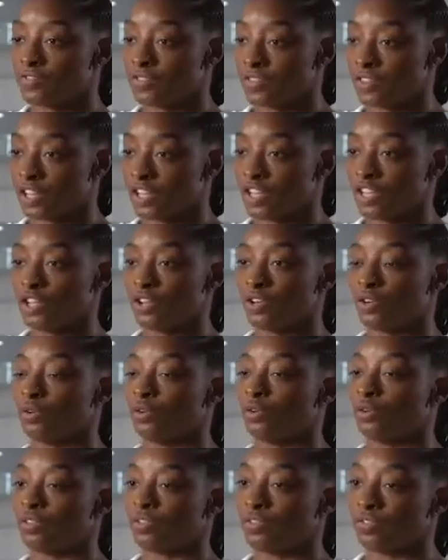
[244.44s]
for the
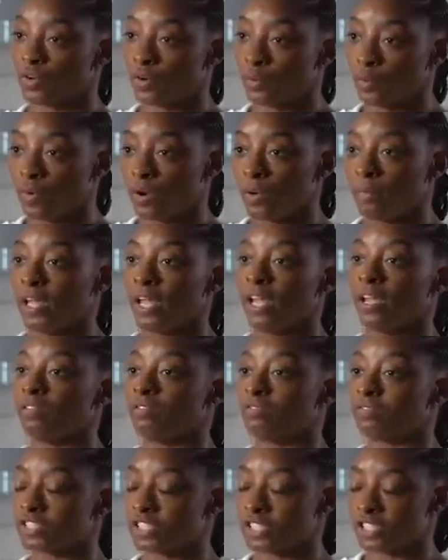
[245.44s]
youth, for women,
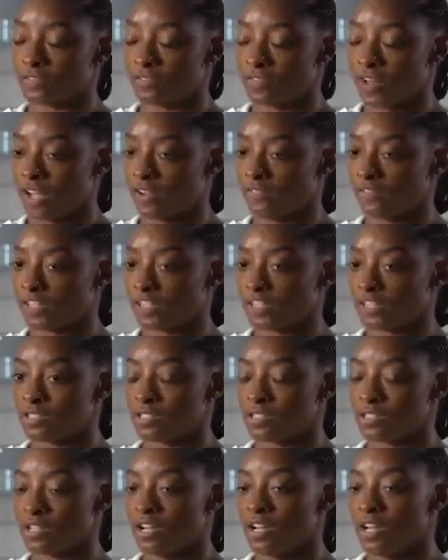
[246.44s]
for
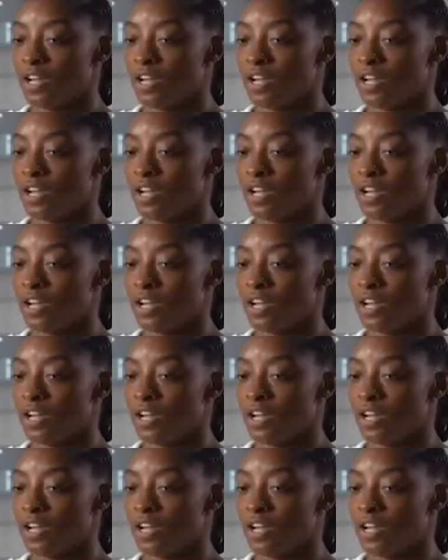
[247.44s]
survivors.